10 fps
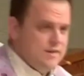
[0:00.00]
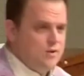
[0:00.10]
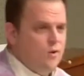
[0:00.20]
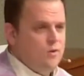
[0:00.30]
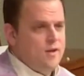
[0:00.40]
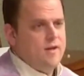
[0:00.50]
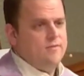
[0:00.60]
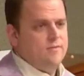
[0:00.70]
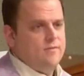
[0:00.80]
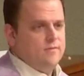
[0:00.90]
whole
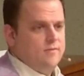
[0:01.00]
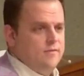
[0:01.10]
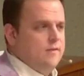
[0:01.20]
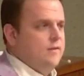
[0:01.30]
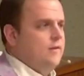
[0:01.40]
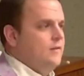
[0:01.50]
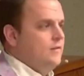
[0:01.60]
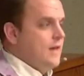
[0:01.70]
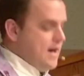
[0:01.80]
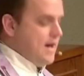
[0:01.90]
life,
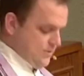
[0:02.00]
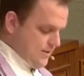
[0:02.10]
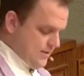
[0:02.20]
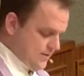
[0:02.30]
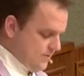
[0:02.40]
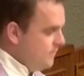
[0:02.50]
Lazarus,